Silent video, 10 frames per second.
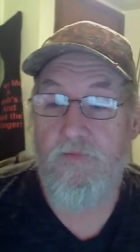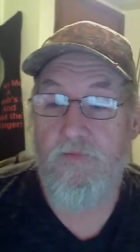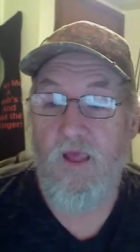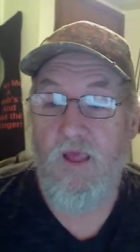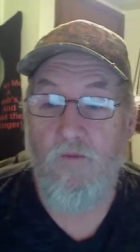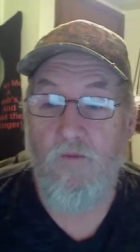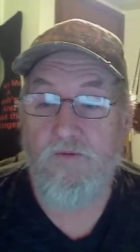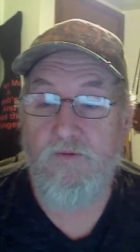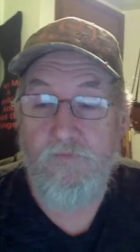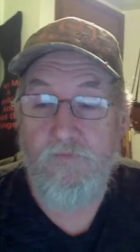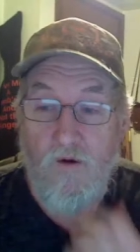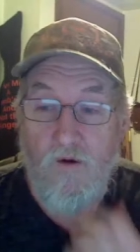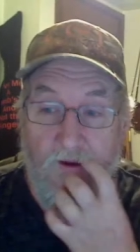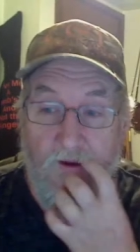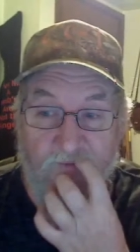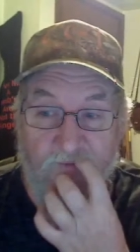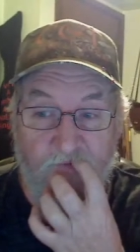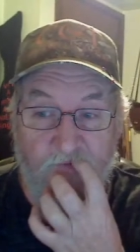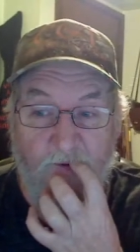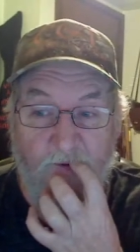he wants to part ways with them
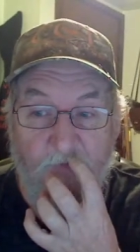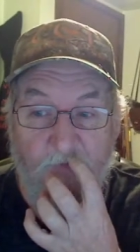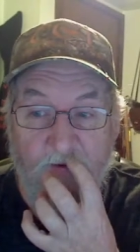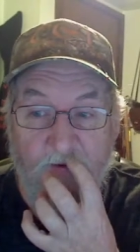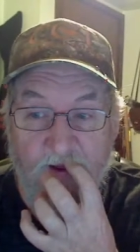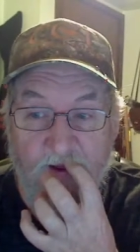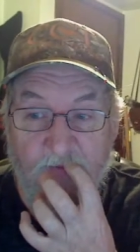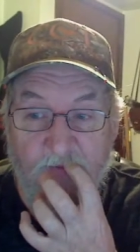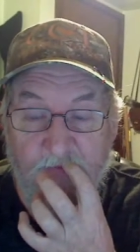all one deal.